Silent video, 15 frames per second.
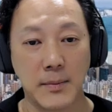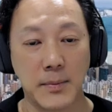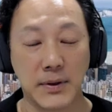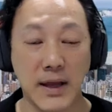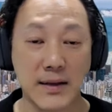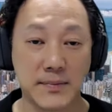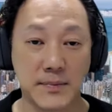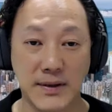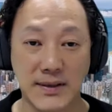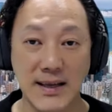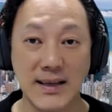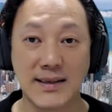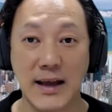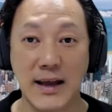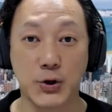But then, but
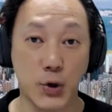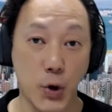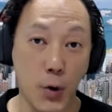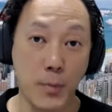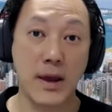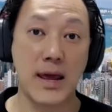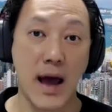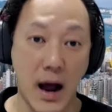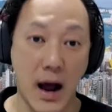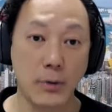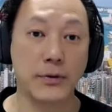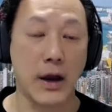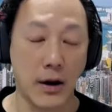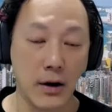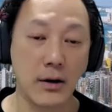since there's so many out
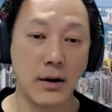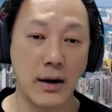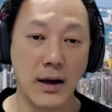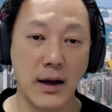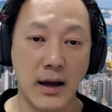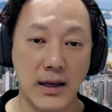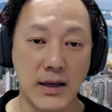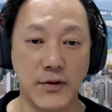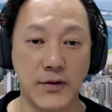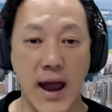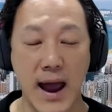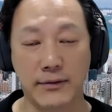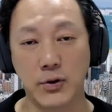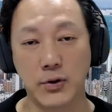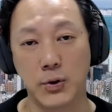there, you
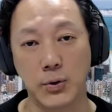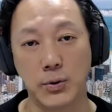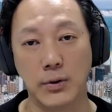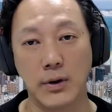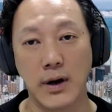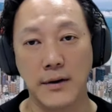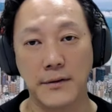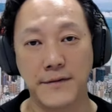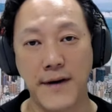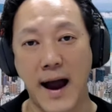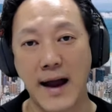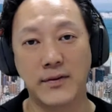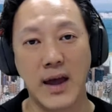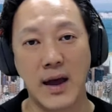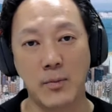have to
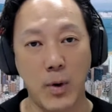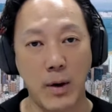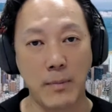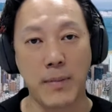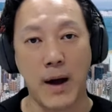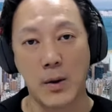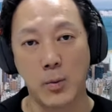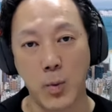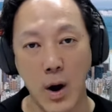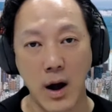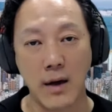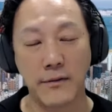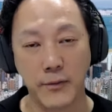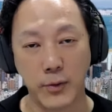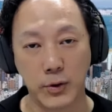find them one by
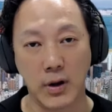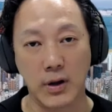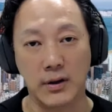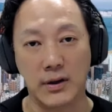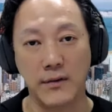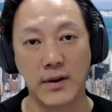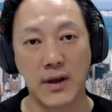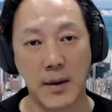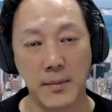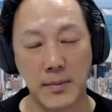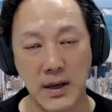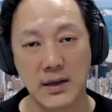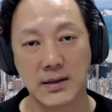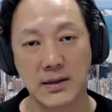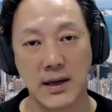one, through talking different
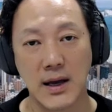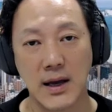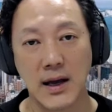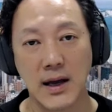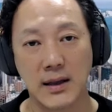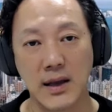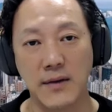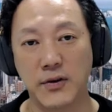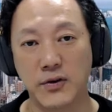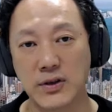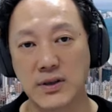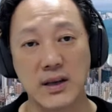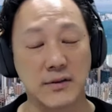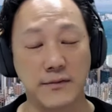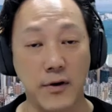companies, the
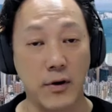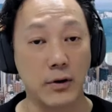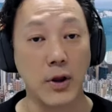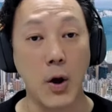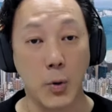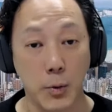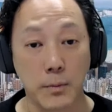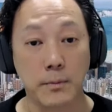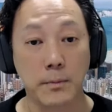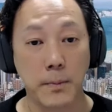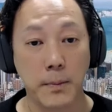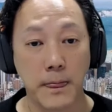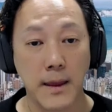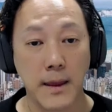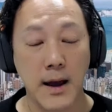efficiency is very low.
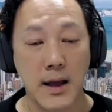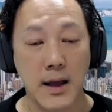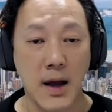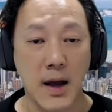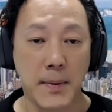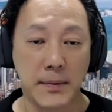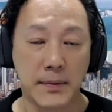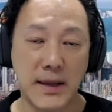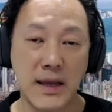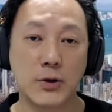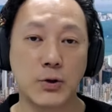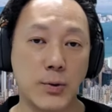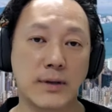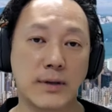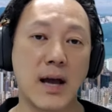Now, but
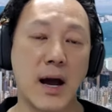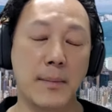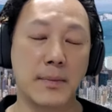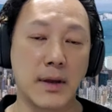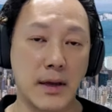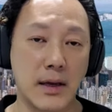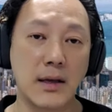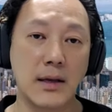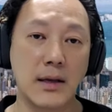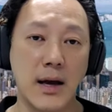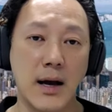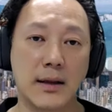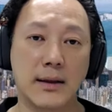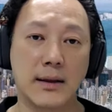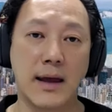this US company,
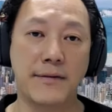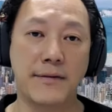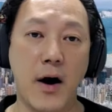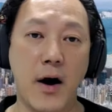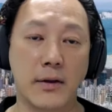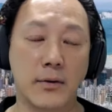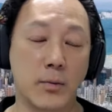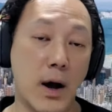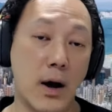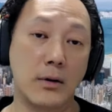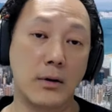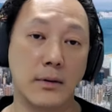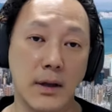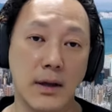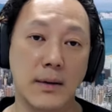they thought,
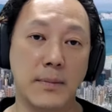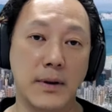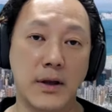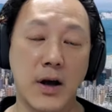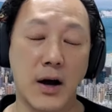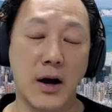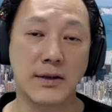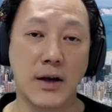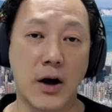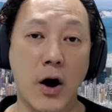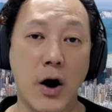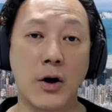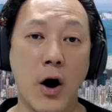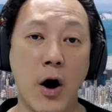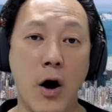well, because the
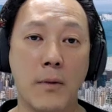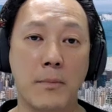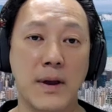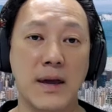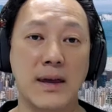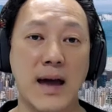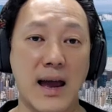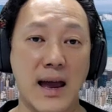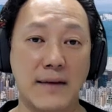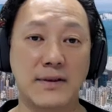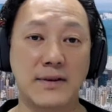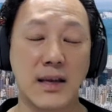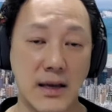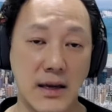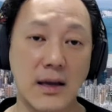Hong Kong being
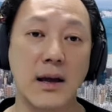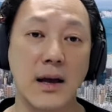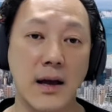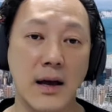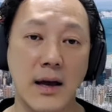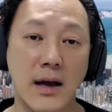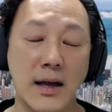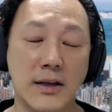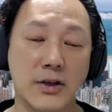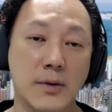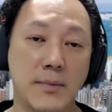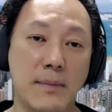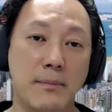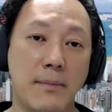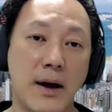IFC, it's going
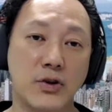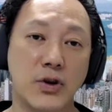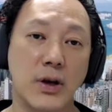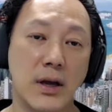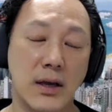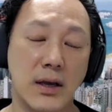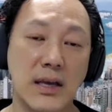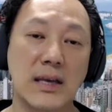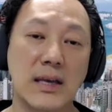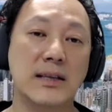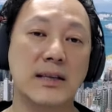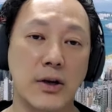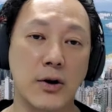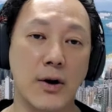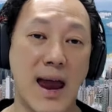to be much
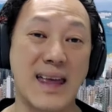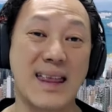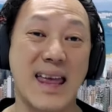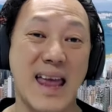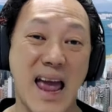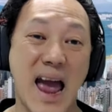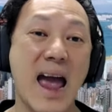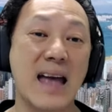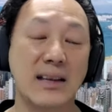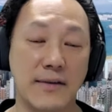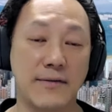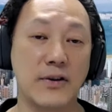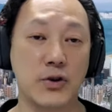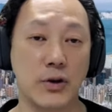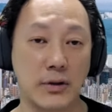easier and, and
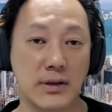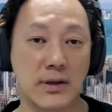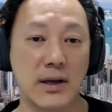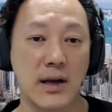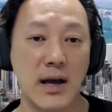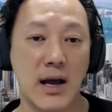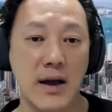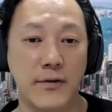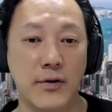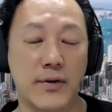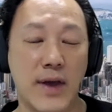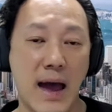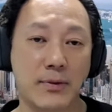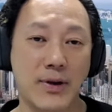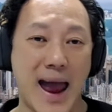efficient for
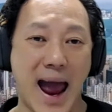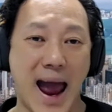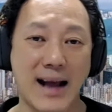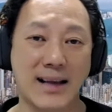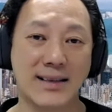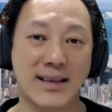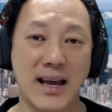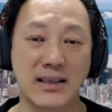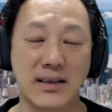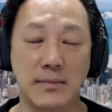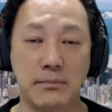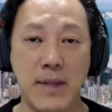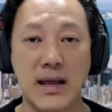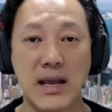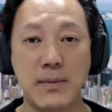them to access
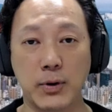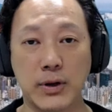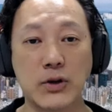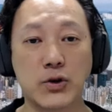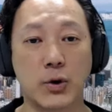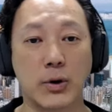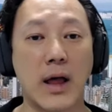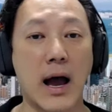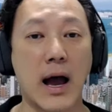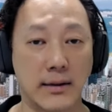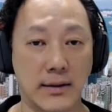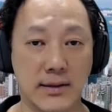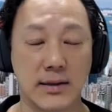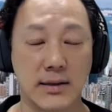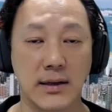many potential
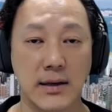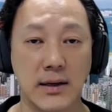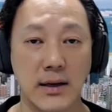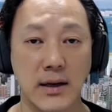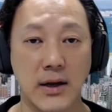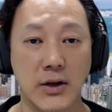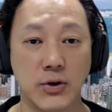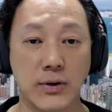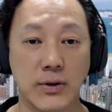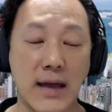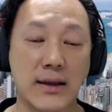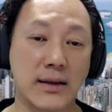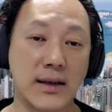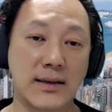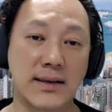clients. So
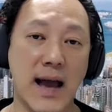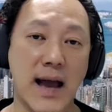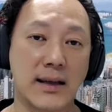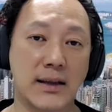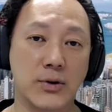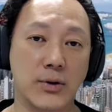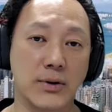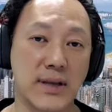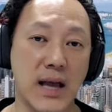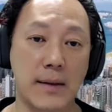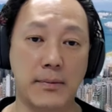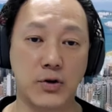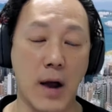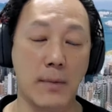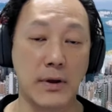then they decided to set up
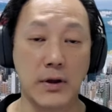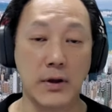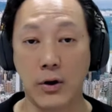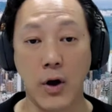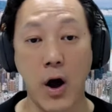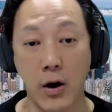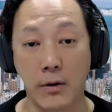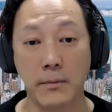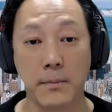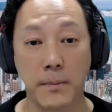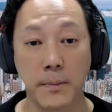shop in Hong Kong.